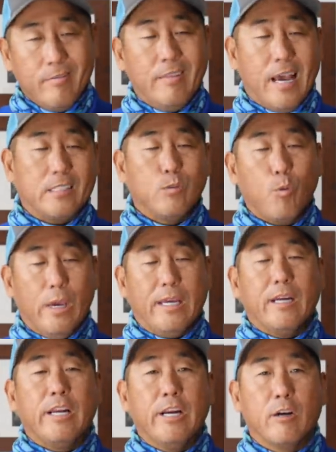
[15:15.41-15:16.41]
next
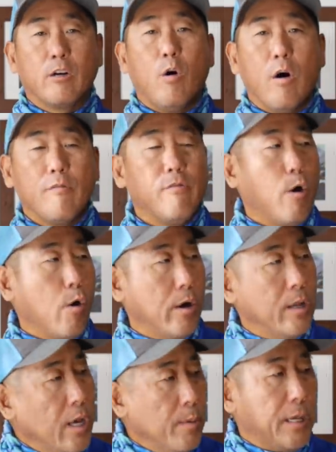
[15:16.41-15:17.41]
week here going
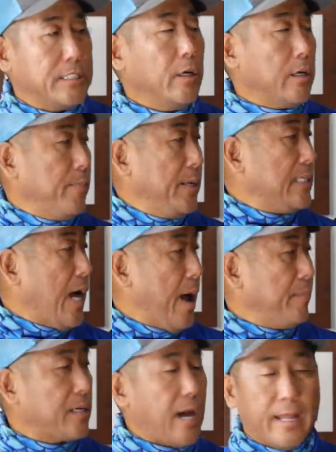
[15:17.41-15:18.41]
forward. Plus, it'll give me
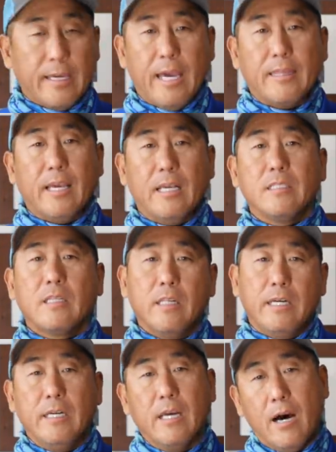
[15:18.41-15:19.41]
time to kind of get things
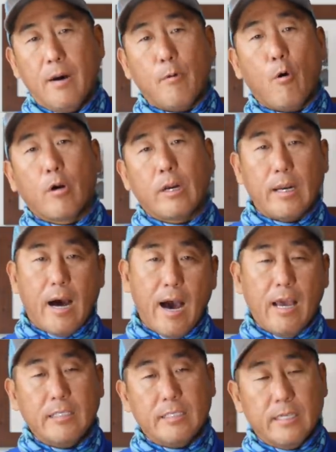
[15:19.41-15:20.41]
cleaned up,
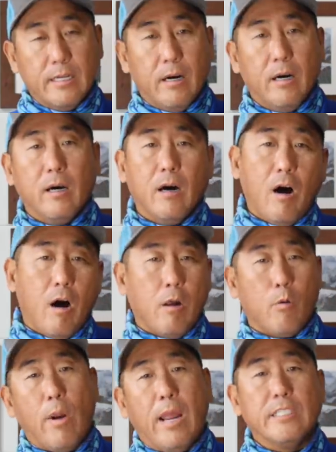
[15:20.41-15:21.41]
organized, and all
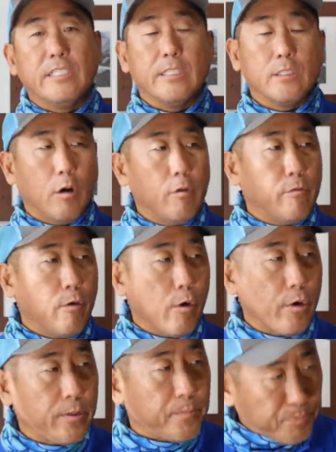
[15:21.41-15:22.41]
arranged and so
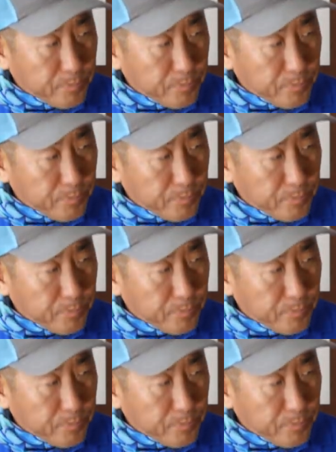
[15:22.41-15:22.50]
forth.